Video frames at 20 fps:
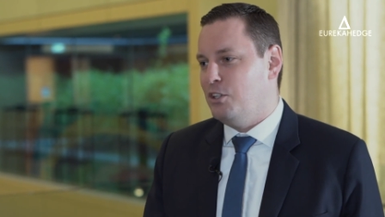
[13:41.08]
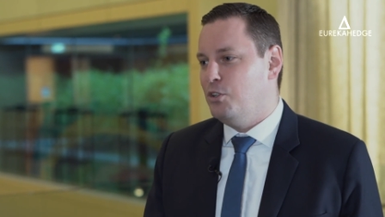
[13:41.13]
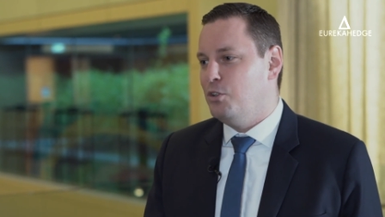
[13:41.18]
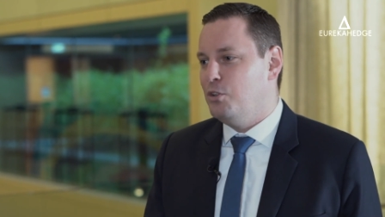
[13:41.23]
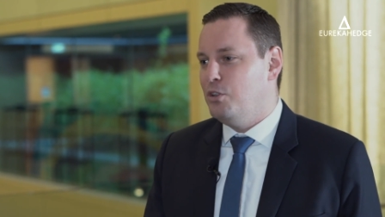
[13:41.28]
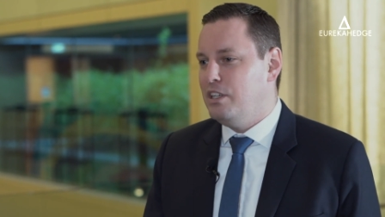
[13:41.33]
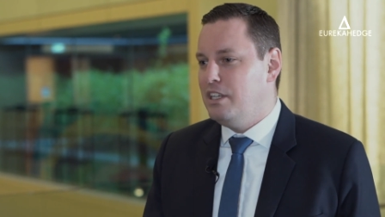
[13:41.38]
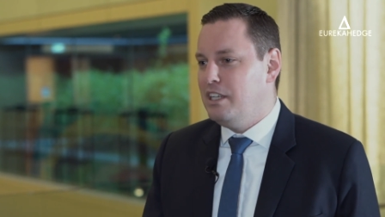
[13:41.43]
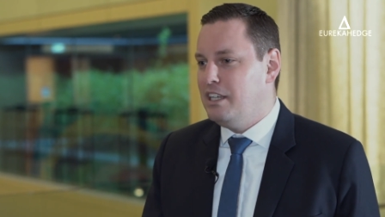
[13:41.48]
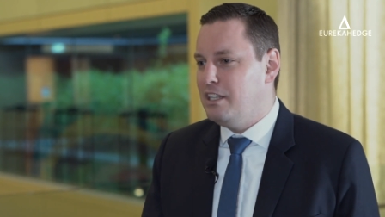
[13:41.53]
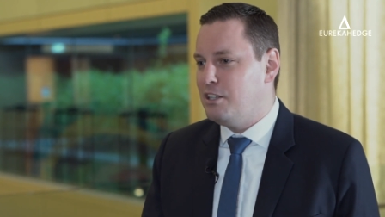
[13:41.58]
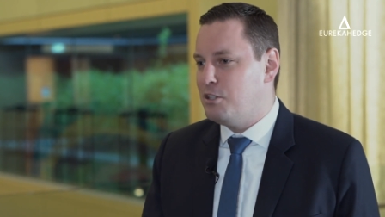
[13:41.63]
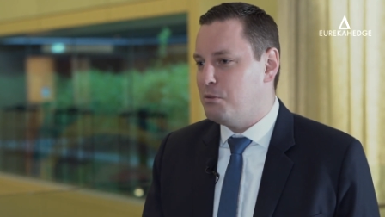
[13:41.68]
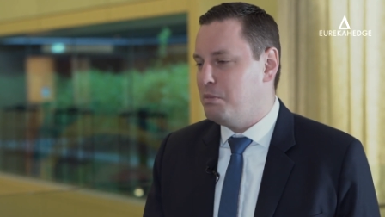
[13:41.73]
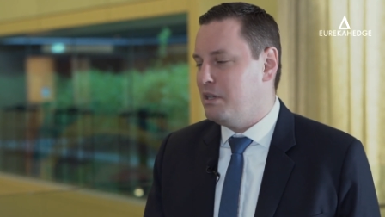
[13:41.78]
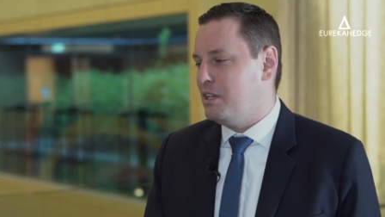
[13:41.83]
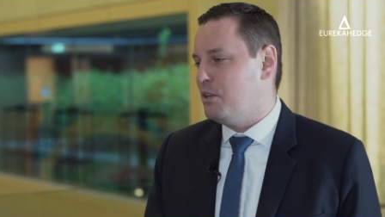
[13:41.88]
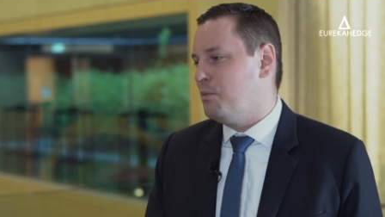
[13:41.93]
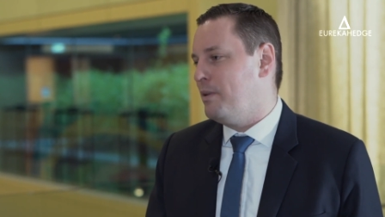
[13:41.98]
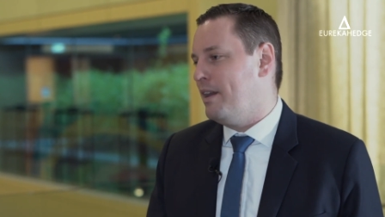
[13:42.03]
you need to
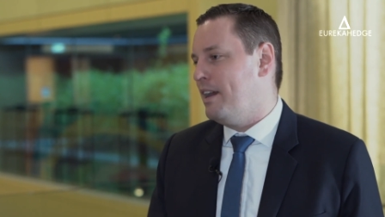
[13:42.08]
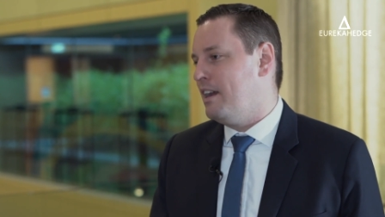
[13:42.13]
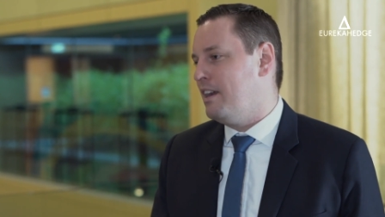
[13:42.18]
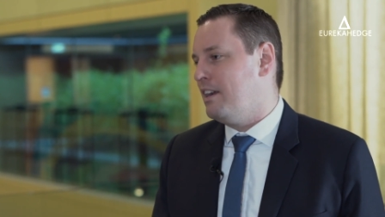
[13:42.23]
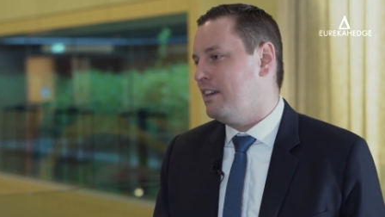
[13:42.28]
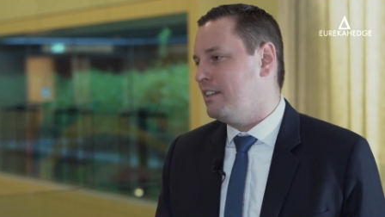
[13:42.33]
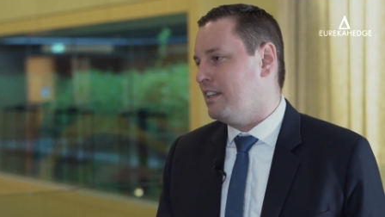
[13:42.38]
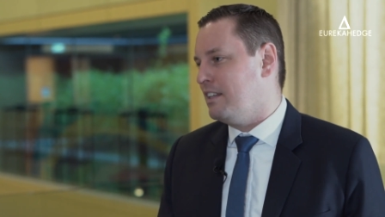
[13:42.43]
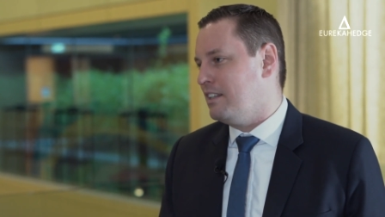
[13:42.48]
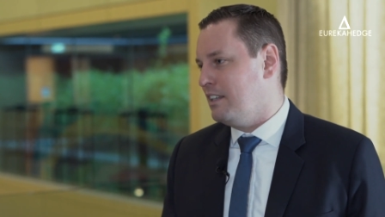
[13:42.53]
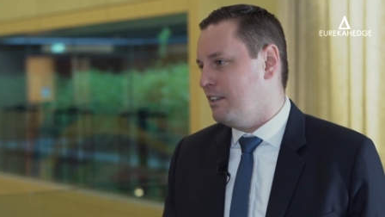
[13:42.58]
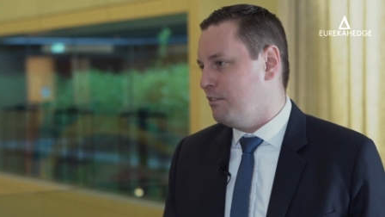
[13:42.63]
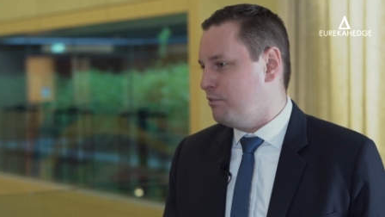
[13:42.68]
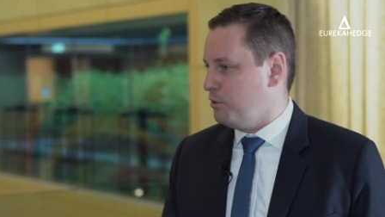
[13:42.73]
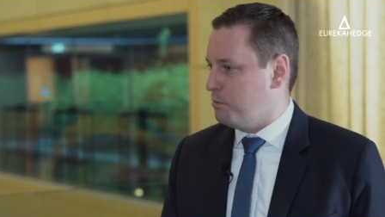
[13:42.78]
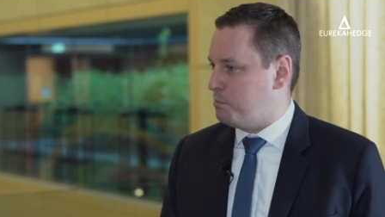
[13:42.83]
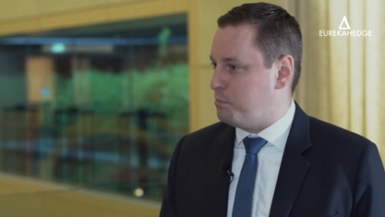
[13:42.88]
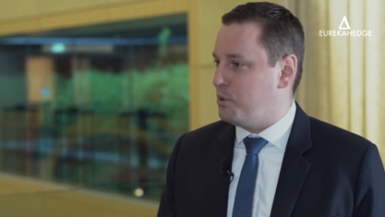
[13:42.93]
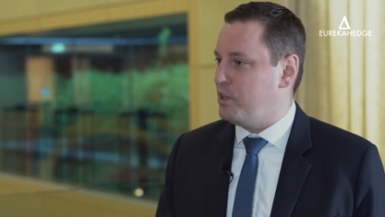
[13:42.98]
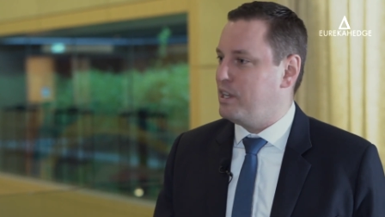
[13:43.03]
be aware that if
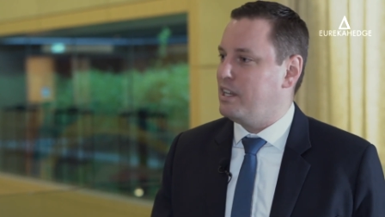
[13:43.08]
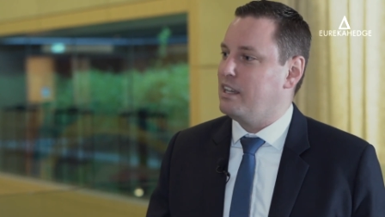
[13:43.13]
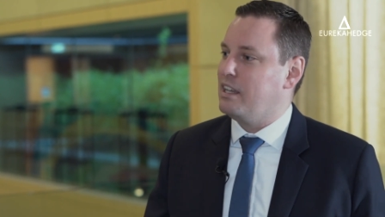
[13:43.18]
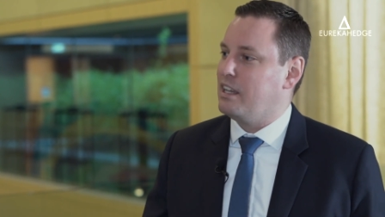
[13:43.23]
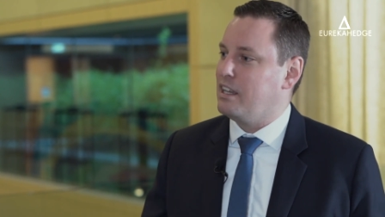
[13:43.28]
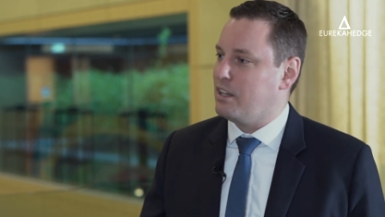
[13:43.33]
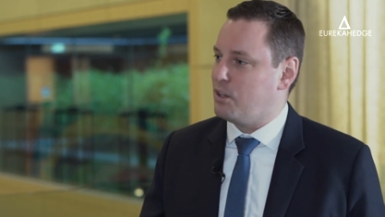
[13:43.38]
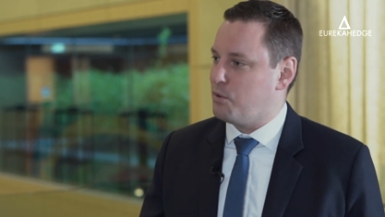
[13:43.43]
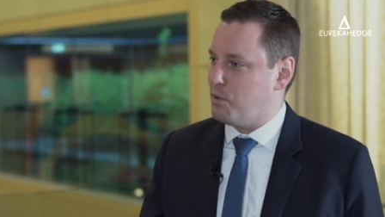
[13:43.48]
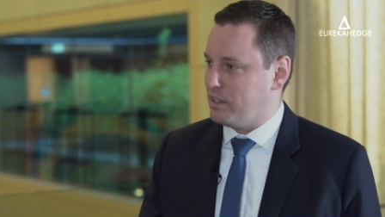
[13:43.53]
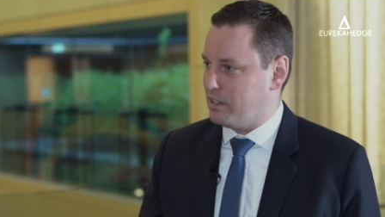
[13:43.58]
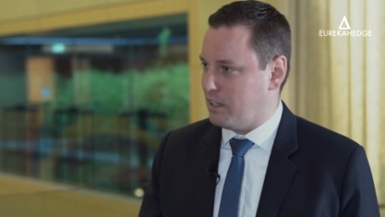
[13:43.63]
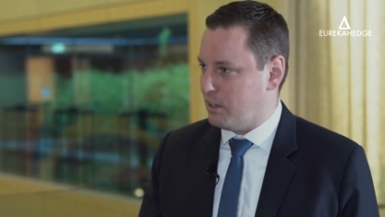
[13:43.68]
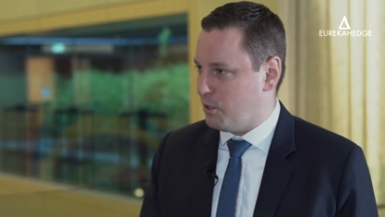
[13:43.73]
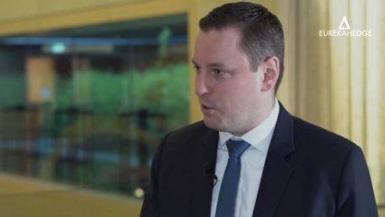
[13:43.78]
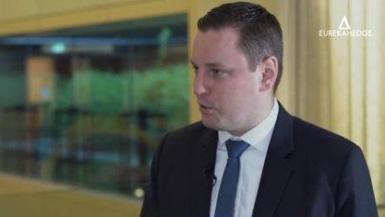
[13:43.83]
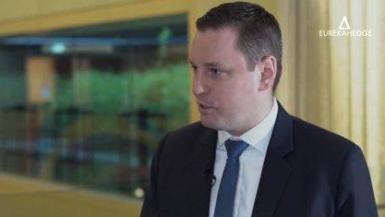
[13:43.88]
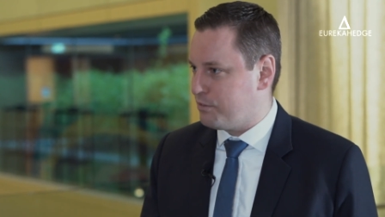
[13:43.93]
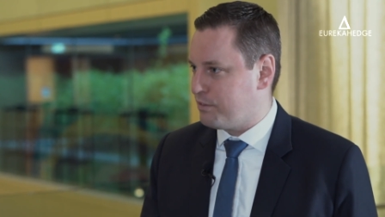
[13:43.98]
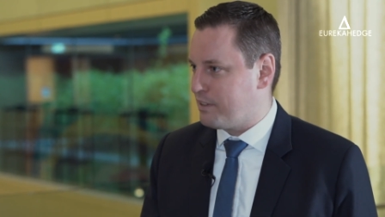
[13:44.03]
you bring quite a
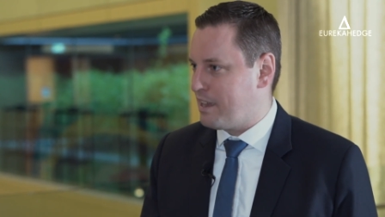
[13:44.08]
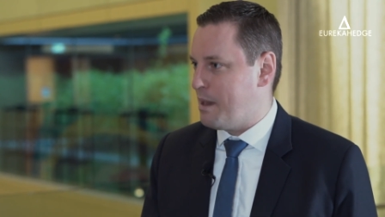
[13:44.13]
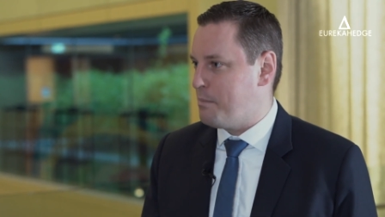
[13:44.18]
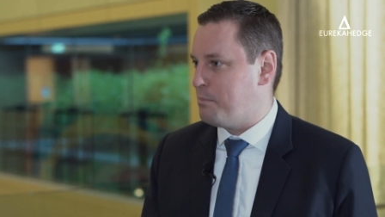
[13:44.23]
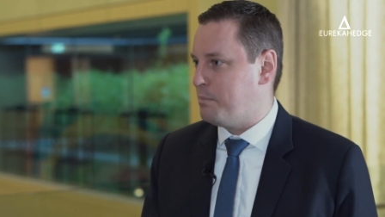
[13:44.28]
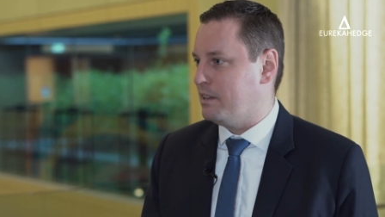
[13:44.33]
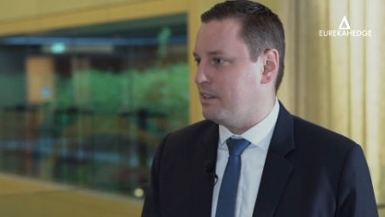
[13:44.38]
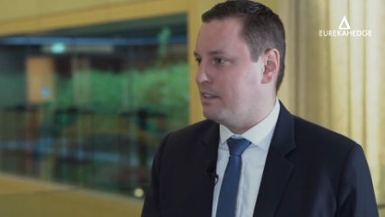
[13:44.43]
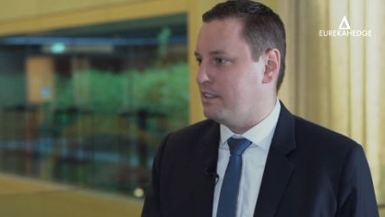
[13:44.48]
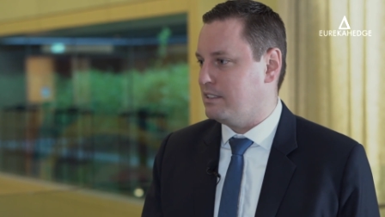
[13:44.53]
lot of capital,